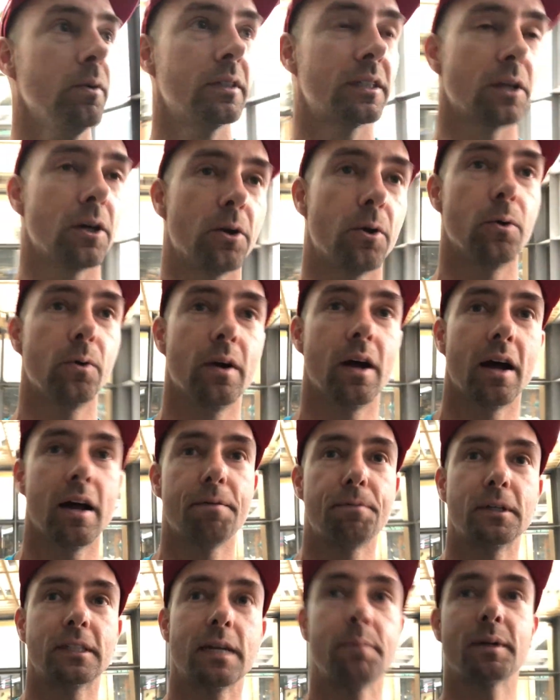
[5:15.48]
So if
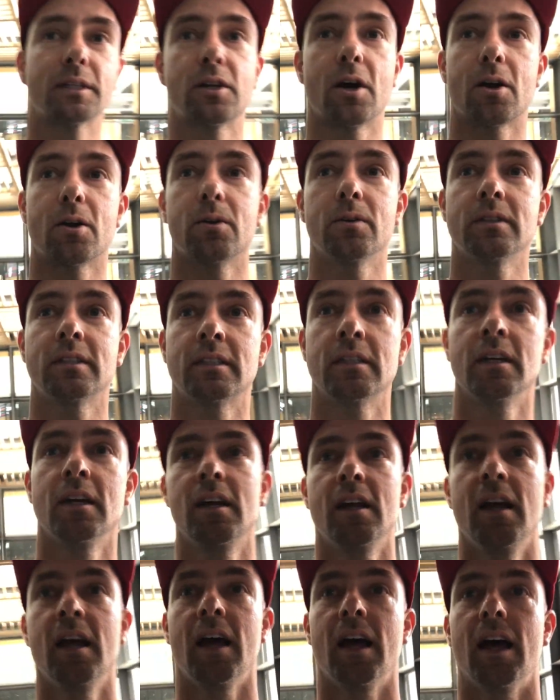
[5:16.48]
you see McDonald's,
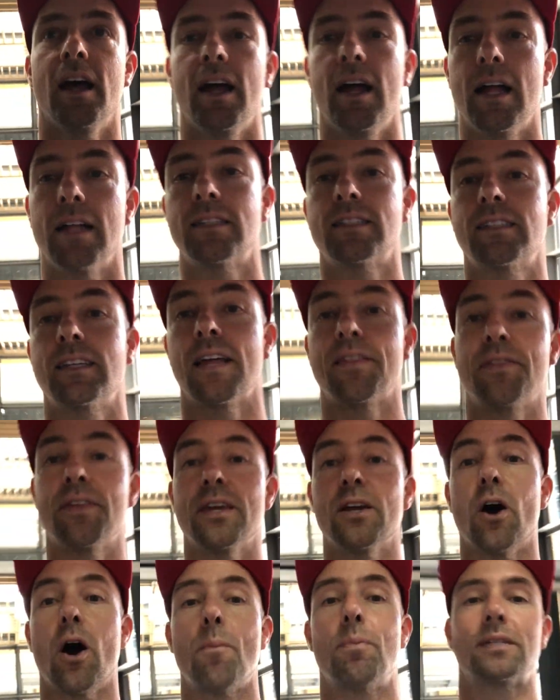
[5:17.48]
it's at the
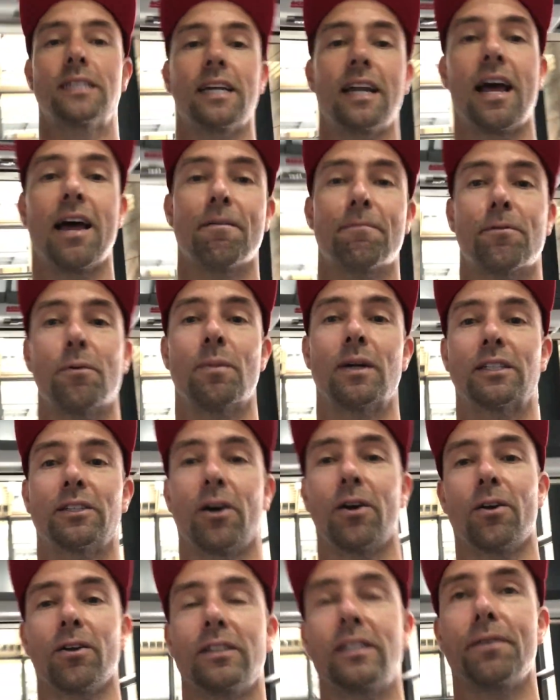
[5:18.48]
opposite end from
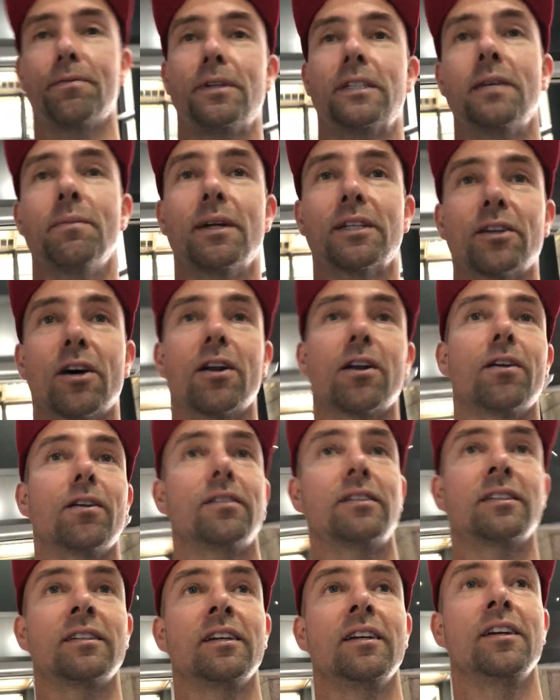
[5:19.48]
McDonald's. If you see
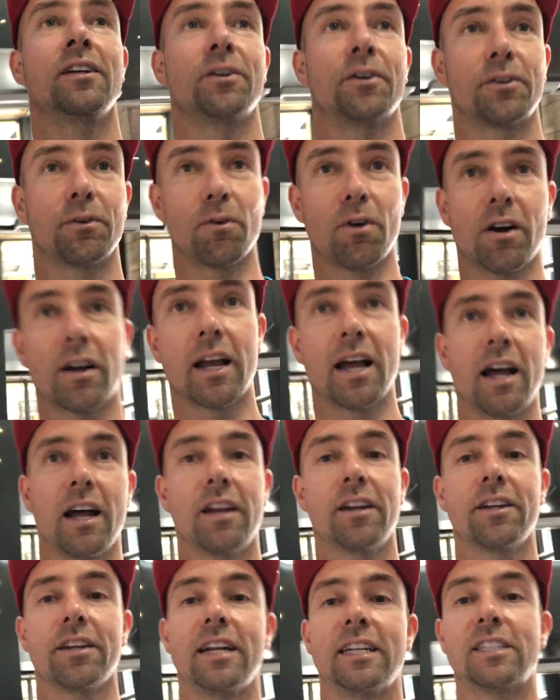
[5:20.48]
McDonald's, you're at the wrong end,
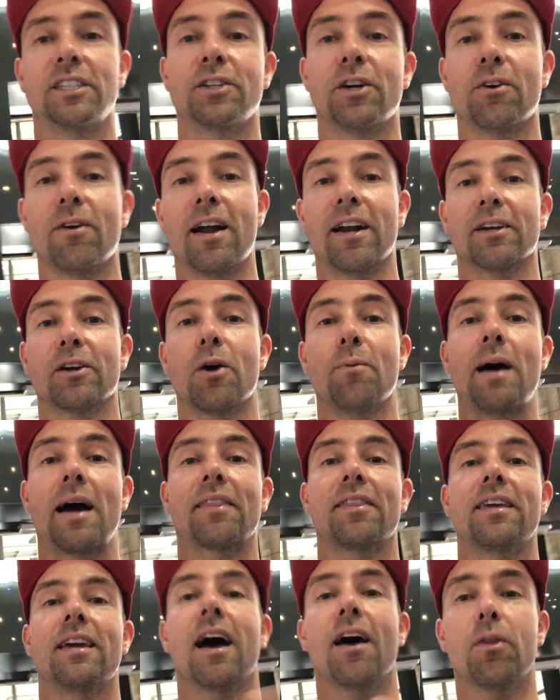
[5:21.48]
you need to turn around and go back
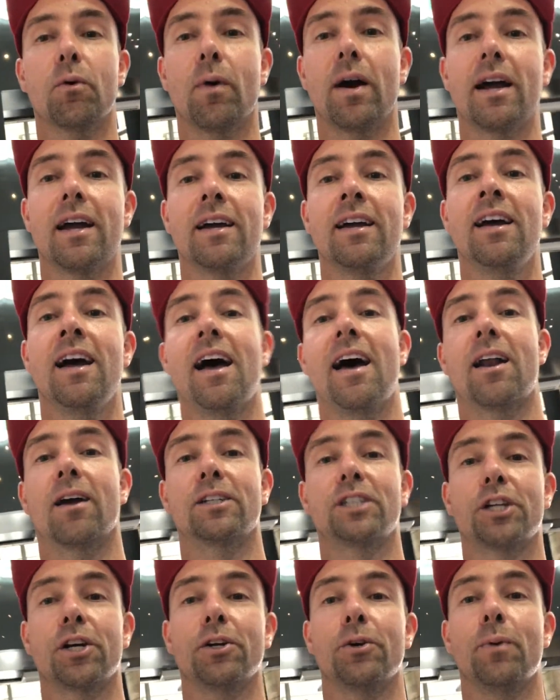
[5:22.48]
the other way, and I'll
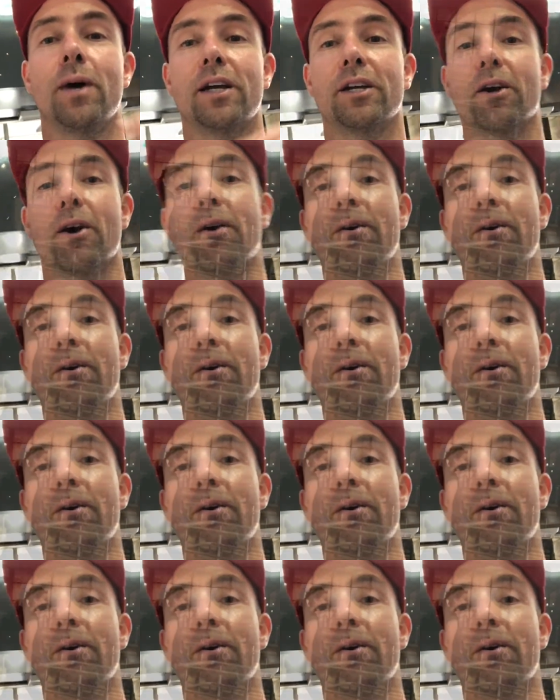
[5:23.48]
show you where to go